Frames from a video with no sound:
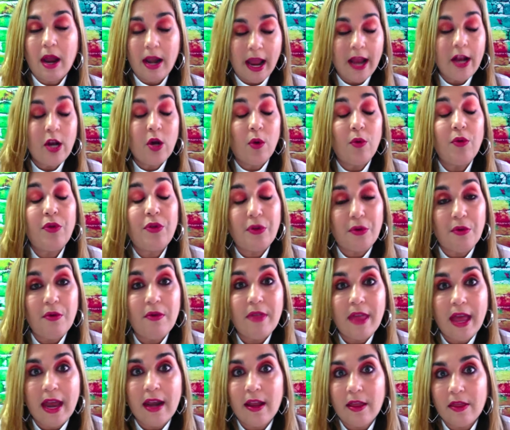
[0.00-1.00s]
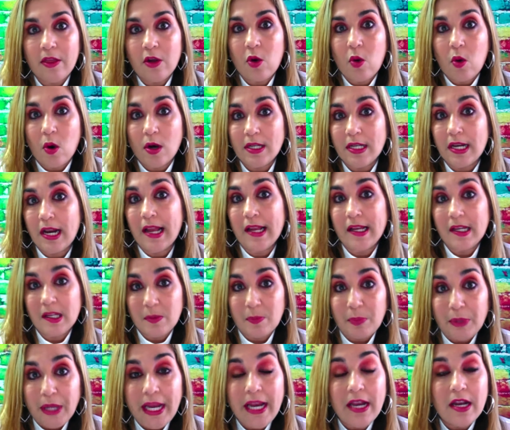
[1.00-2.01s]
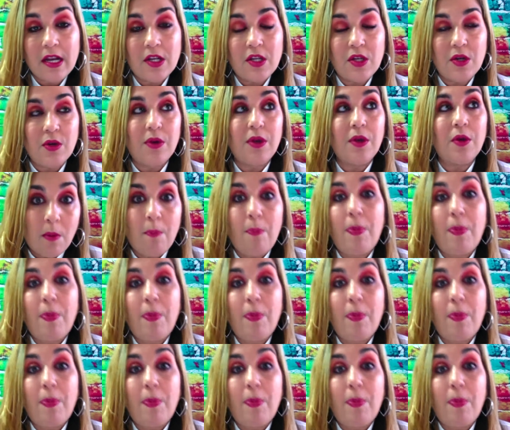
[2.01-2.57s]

go through that in the course and I explain it to you.